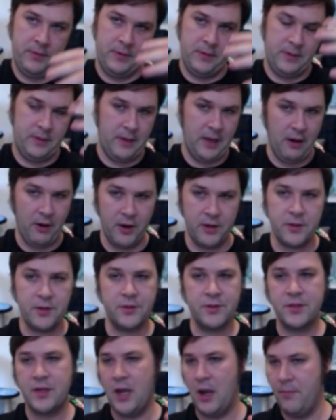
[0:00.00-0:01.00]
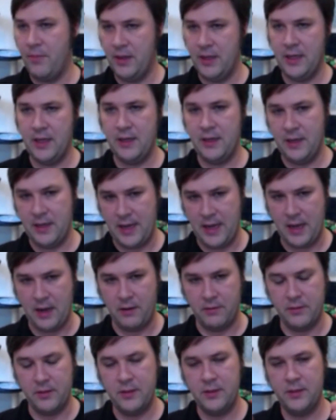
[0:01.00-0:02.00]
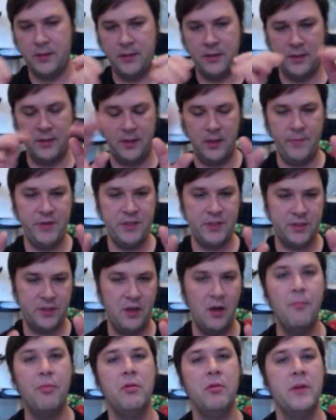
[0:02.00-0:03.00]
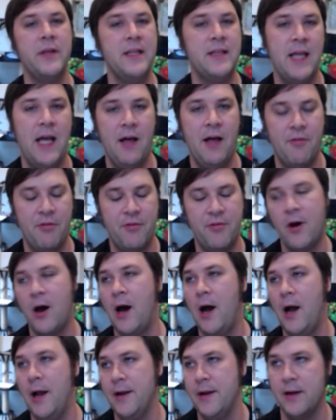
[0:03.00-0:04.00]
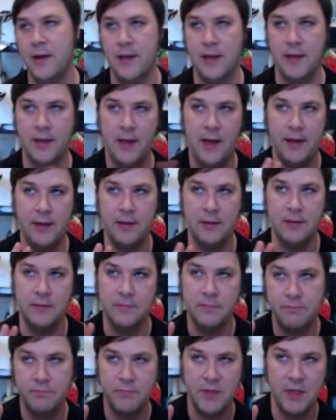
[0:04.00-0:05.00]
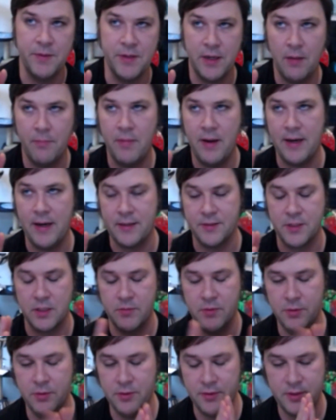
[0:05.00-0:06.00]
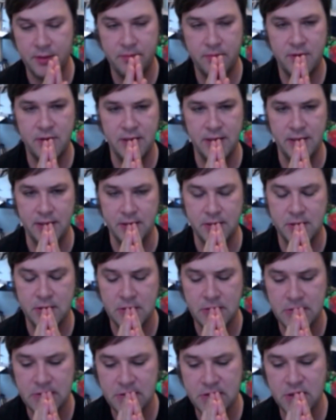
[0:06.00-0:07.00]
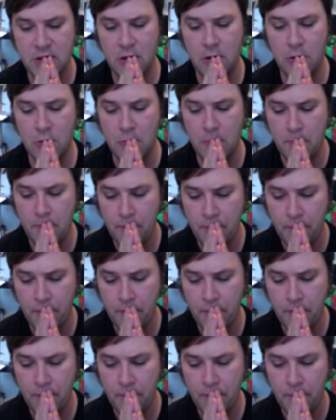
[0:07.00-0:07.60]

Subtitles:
characters coming in and out. Let me just complete that thought, and I can kind of maybe come back to some other things. So,